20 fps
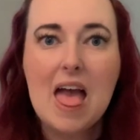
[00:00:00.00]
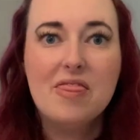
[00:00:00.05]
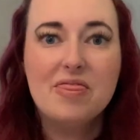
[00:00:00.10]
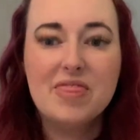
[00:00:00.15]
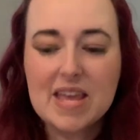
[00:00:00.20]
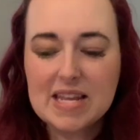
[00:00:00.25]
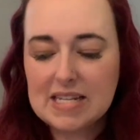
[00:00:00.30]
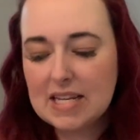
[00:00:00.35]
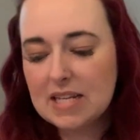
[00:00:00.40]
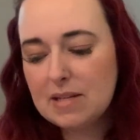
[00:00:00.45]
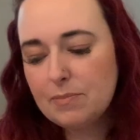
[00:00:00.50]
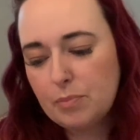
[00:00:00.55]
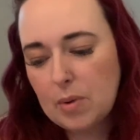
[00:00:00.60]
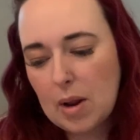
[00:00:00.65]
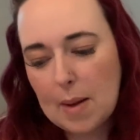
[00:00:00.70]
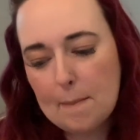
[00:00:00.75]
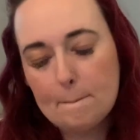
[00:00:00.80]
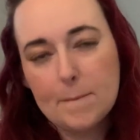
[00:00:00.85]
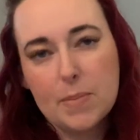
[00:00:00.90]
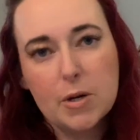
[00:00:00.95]
They did
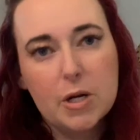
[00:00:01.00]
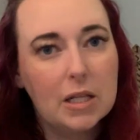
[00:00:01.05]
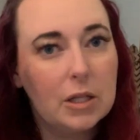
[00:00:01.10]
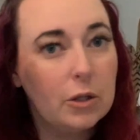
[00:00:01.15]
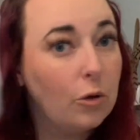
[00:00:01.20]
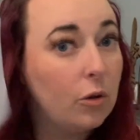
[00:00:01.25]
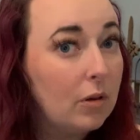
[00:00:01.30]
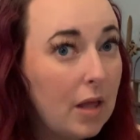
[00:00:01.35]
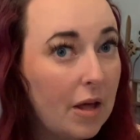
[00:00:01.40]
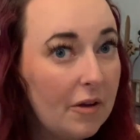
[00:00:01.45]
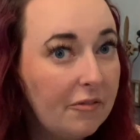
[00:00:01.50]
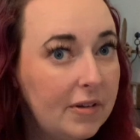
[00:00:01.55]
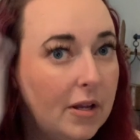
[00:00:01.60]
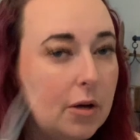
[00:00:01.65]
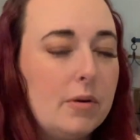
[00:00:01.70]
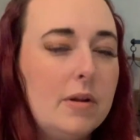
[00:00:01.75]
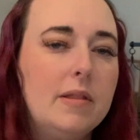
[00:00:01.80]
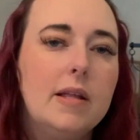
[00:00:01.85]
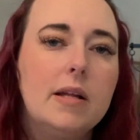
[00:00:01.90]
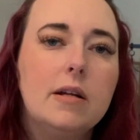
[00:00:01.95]
put a little love
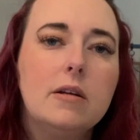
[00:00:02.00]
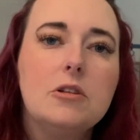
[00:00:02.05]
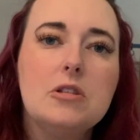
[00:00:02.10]
note in there,